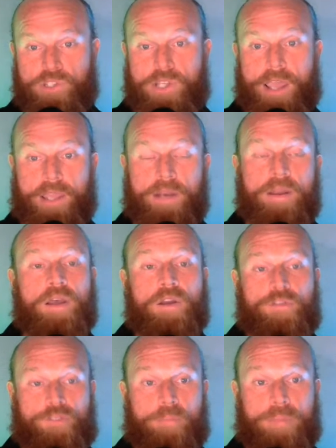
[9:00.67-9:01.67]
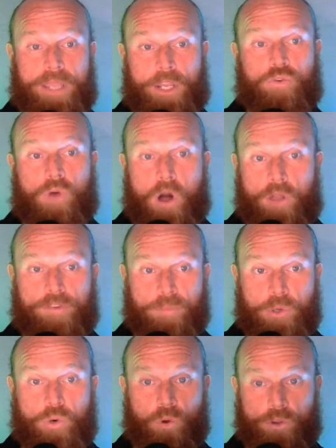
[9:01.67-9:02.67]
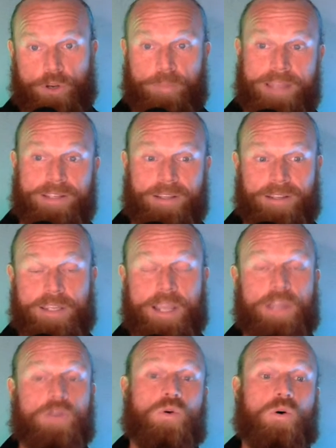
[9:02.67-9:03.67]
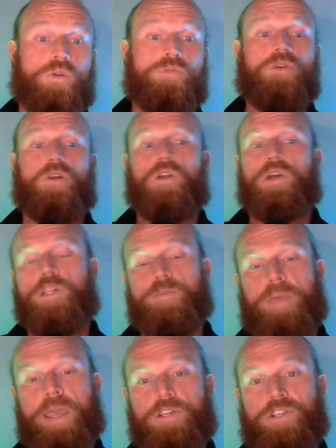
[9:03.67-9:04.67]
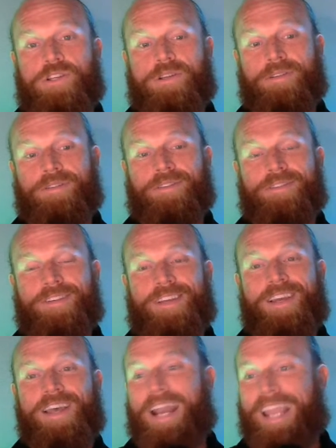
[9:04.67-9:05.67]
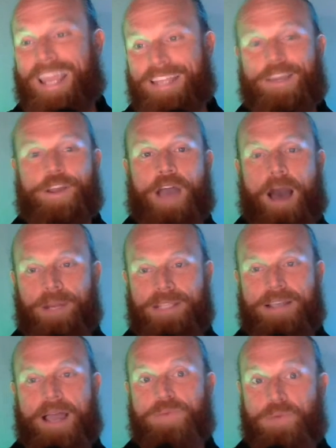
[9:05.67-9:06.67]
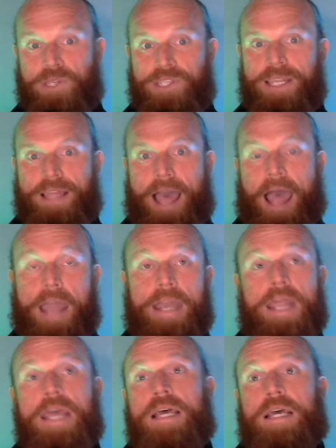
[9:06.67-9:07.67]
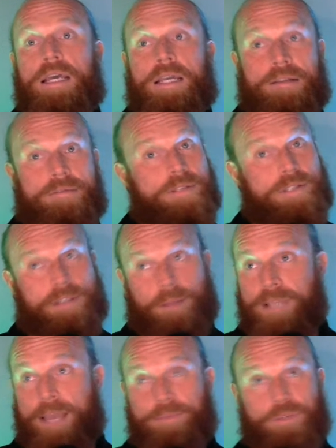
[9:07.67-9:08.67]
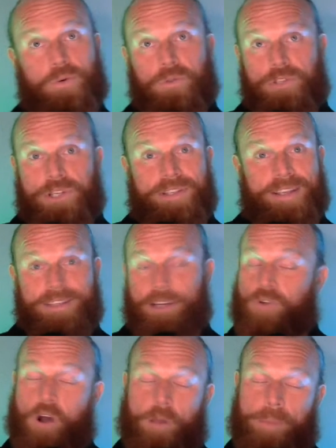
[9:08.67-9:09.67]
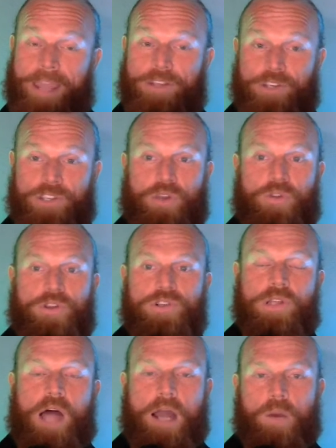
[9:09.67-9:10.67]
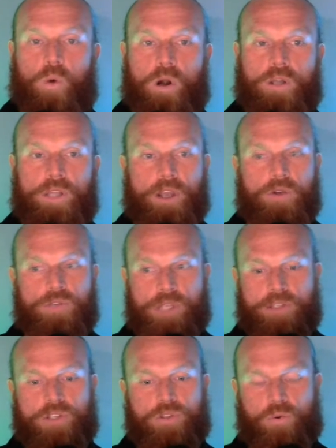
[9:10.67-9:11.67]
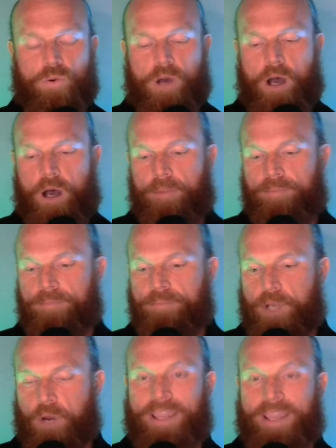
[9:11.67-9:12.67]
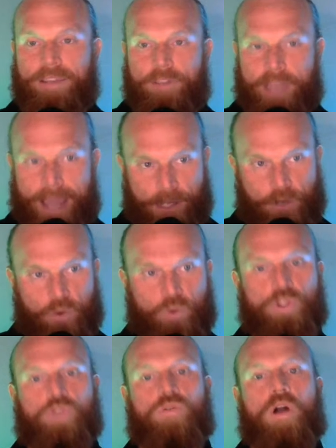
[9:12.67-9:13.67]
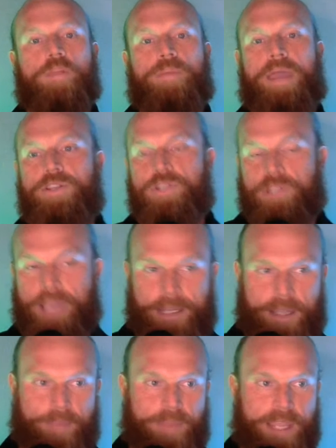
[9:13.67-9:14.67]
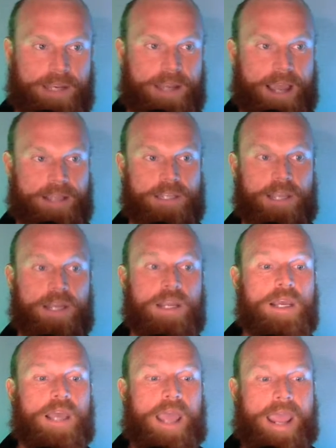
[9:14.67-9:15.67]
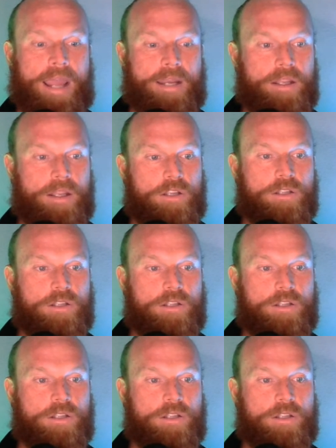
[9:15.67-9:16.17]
site from being crawled from Google. You're basically saying, Google, don't look at this page. And I can't tell you how many times we see that. And sometimes Google just doesn't crawl pages. So there's a lot of work that goes into, getting Google to crawl the pages, getting them to index it. And,